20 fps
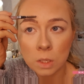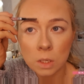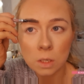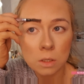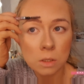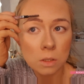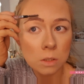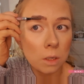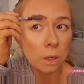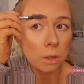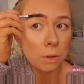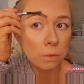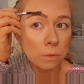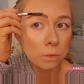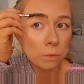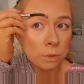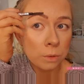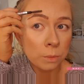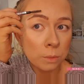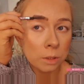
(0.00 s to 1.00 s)
So
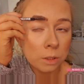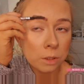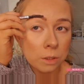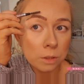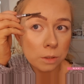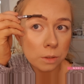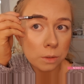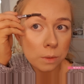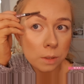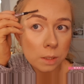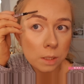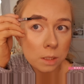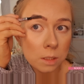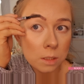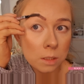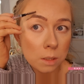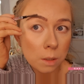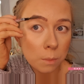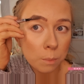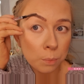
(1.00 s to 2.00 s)
all you want to do
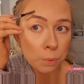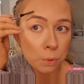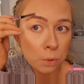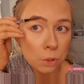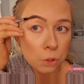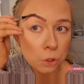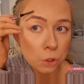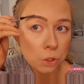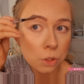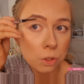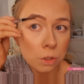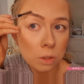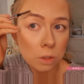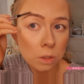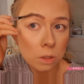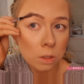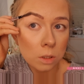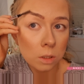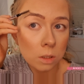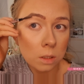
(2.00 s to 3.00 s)
is push
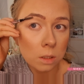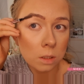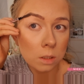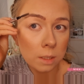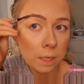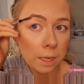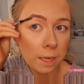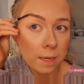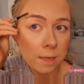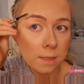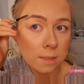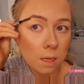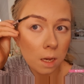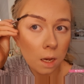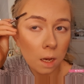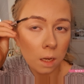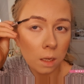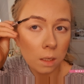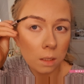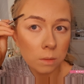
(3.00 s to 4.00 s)
the hairs
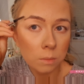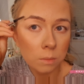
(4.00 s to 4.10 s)
up.